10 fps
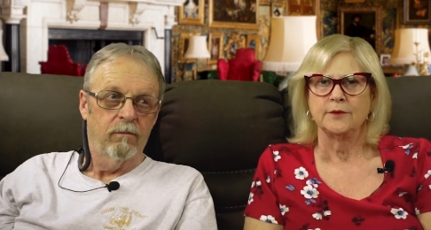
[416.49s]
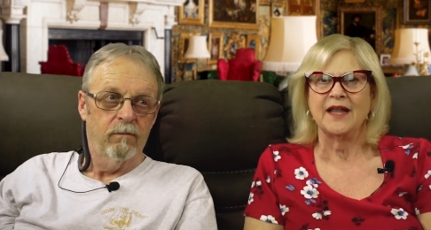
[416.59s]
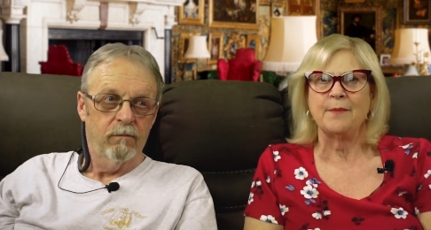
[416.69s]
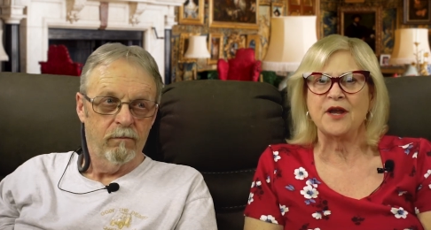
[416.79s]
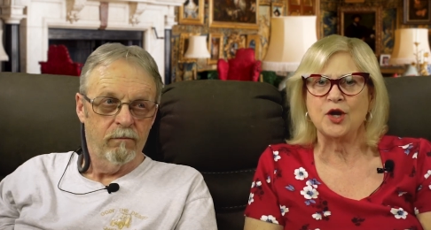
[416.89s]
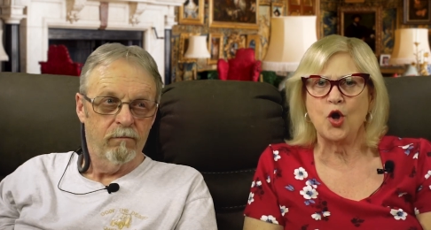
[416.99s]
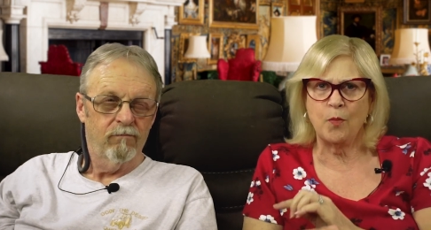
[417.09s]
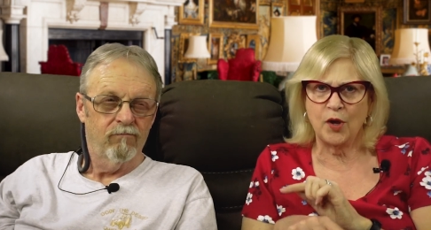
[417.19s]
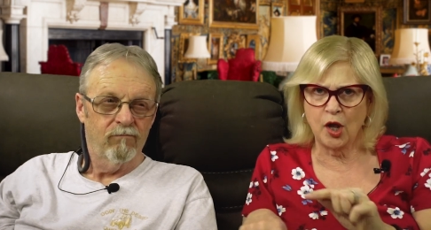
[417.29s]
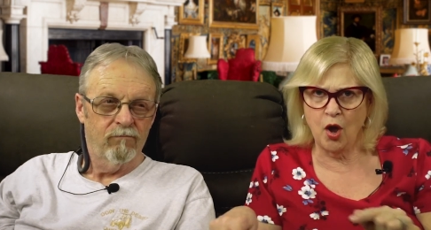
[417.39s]
Speaker 1: Let me know
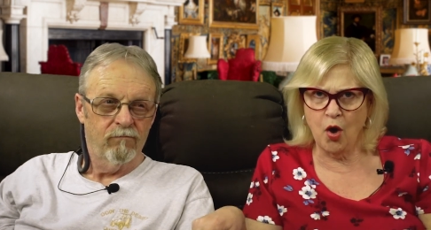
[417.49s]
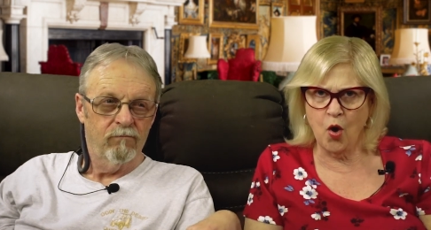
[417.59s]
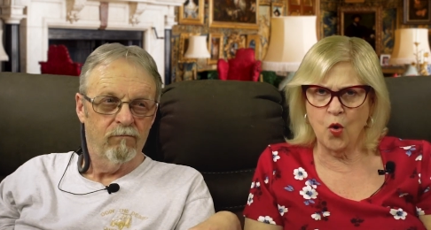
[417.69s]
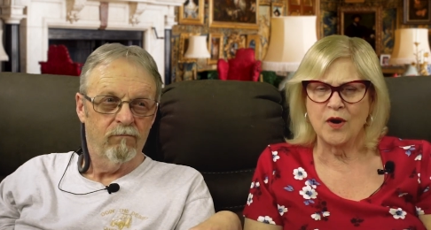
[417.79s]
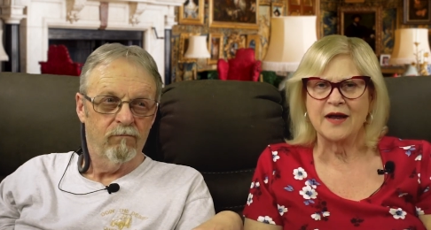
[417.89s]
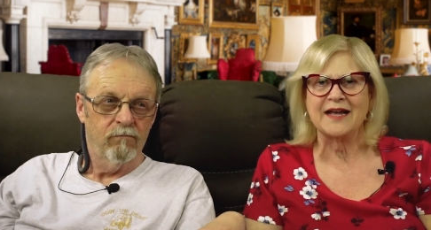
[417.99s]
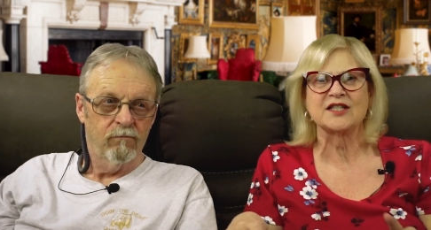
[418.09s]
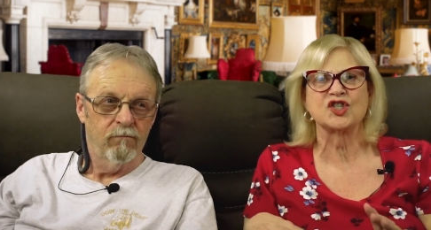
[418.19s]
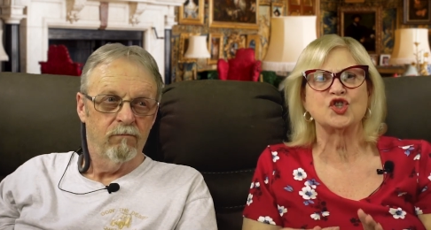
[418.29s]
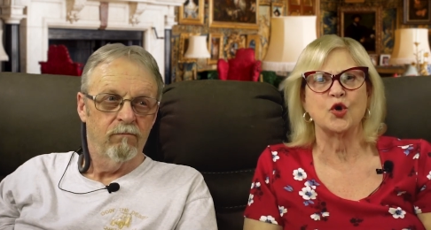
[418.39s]
below.
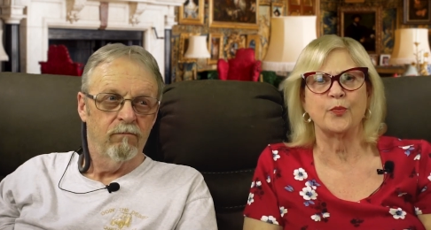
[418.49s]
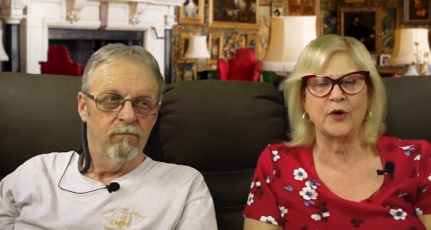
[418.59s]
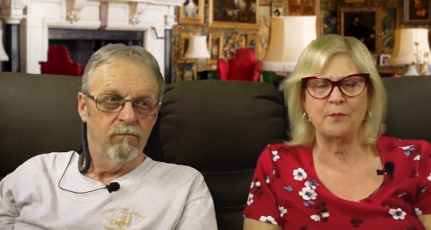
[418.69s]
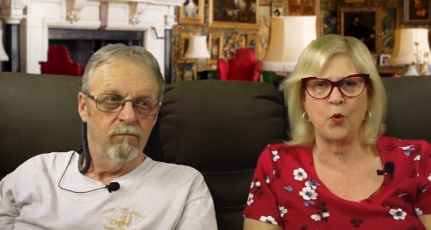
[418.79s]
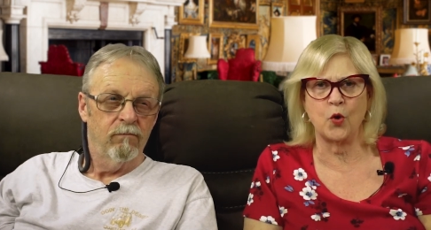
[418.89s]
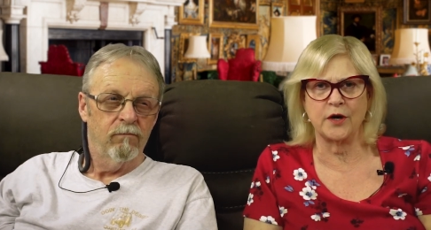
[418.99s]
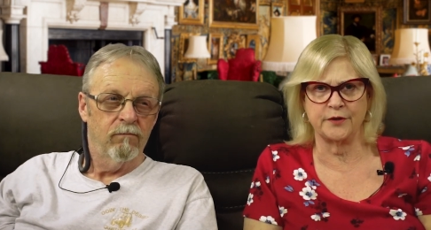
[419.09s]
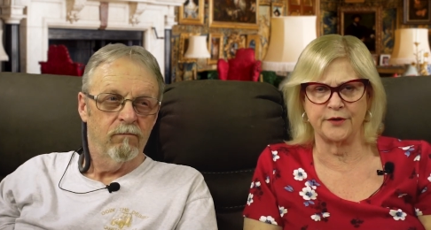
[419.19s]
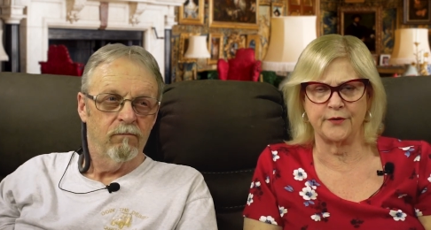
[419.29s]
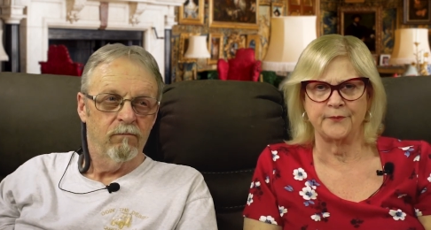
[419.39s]
It's super
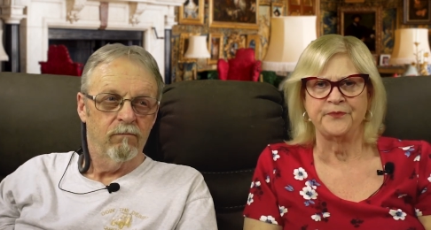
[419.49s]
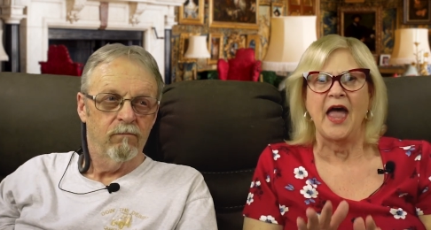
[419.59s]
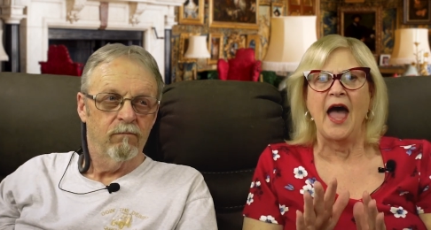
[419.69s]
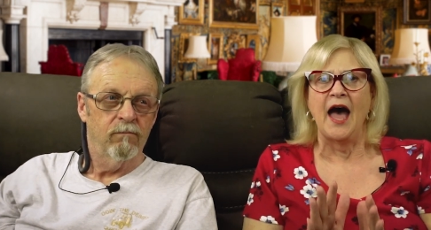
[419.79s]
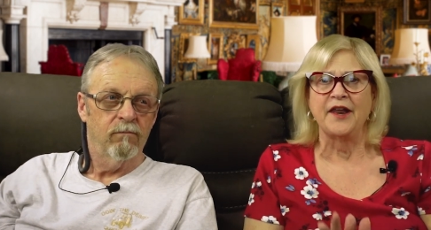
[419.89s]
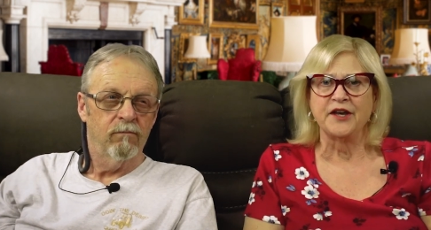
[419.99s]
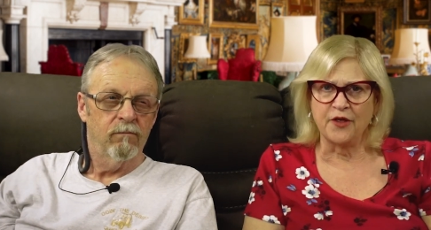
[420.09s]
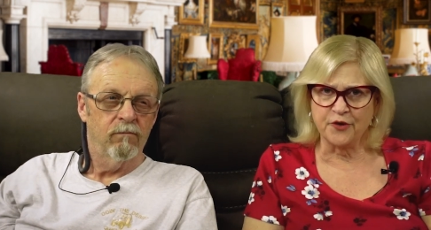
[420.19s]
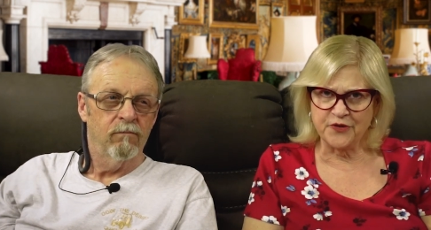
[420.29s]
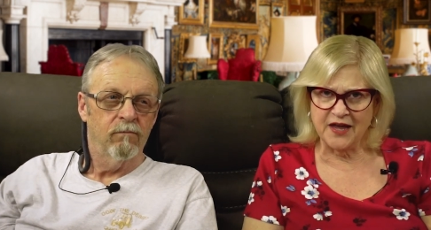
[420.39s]
important.
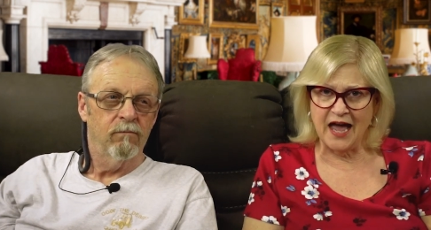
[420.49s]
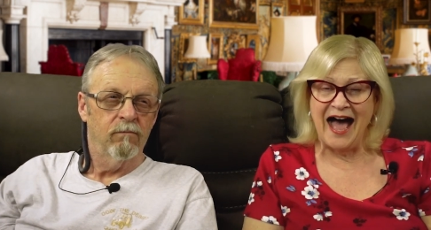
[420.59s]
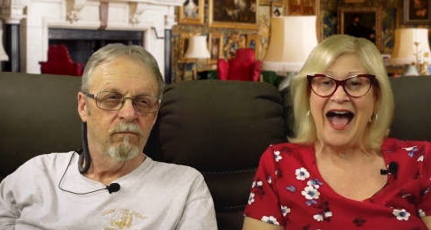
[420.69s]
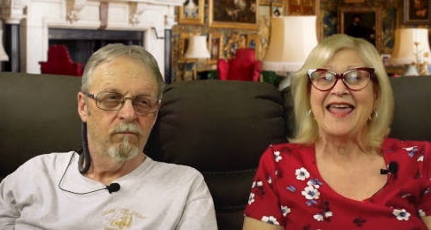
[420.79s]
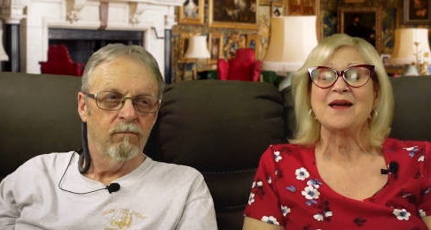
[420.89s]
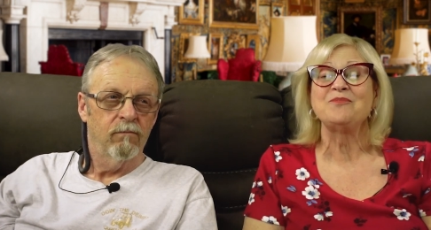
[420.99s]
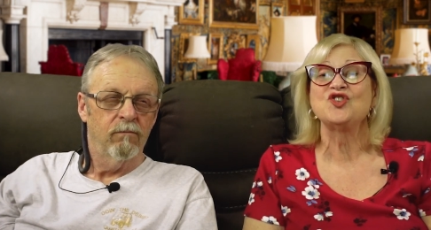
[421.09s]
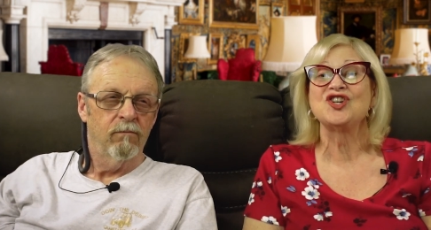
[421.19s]
Another thing I am